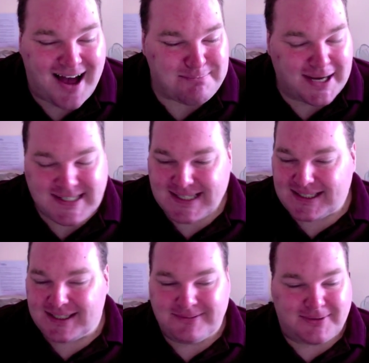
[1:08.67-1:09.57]

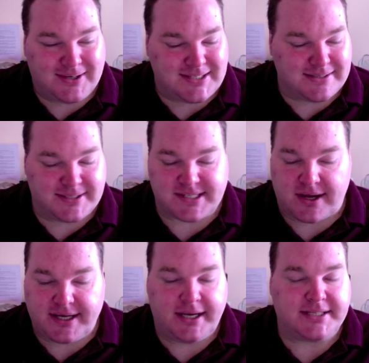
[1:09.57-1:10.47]
Basically, what I do is I
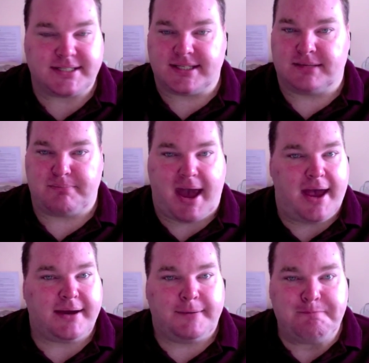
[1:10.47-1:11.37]
connect it to the
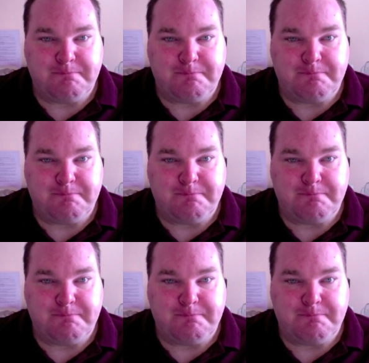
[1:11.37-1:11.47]
Mac